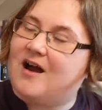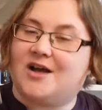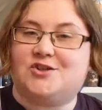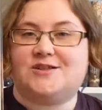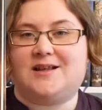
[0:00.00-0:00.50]

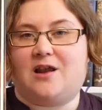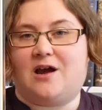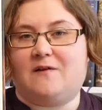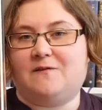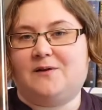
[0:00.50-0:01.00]
just
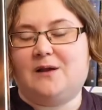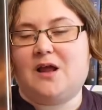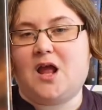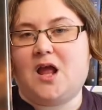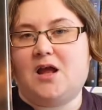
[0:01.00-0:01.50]

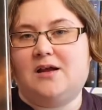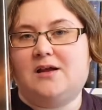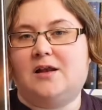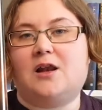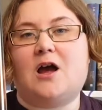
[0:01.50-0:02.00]

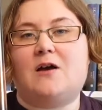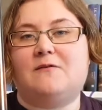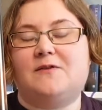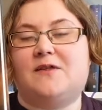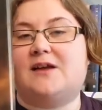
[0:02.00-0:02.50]
love
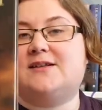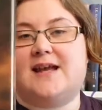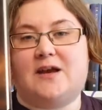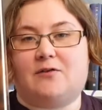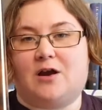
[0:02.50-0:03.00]
that
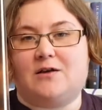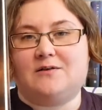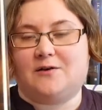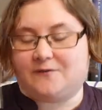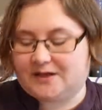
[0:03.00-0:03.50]
era
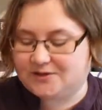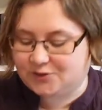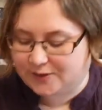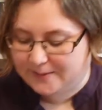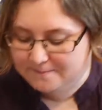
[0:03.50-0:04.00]
of
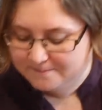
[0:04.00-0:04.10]
history.